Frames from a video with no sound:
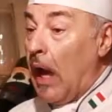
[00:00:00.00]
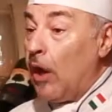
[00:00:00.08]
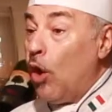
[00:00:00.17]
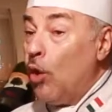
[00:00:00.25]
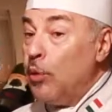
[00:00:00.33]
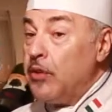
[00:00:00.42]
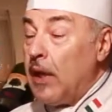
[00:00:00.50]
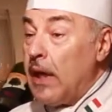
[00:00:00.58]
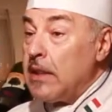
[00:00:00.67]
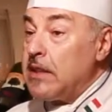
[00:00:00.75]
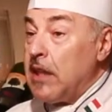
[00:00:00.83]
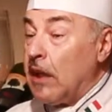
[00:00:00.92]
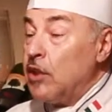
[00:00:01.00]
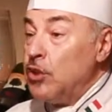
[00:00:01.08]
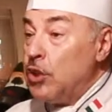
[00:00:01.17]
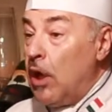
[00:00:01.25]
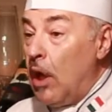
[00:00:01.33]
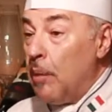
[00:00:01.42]
I always had a
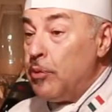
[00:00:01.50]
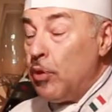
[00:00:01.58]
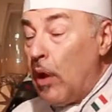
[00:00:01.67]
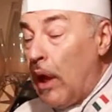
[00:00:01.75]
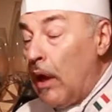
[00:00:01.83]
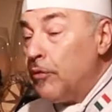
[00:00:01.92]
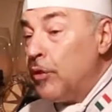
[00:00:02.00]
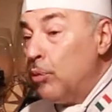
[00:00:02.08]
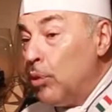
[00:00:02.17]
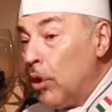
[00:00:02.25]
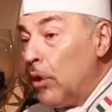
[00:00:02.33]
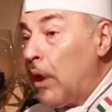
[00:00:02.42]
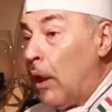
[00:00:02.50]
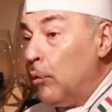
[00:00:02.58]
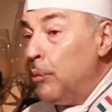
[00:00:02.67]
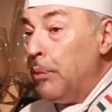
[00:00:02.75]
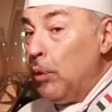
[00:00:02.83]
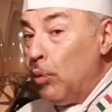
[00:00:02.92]
second job, so after work, I
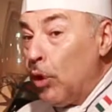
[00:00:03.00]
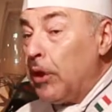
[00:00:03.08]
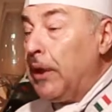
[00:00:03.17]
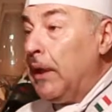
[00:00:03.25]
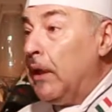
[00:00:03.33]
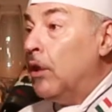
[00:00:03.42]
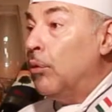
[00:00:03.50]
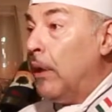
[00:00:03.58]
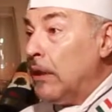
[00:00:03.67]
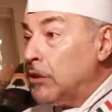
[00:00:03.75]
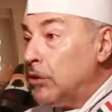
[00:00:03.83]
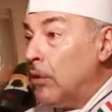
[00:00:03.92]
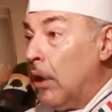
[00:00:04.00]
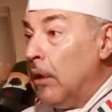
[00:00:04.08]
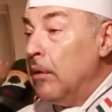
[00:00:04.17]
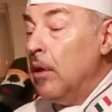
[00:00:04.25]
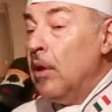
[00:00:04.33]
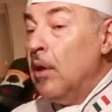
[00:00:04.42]
would be working in a restaurant.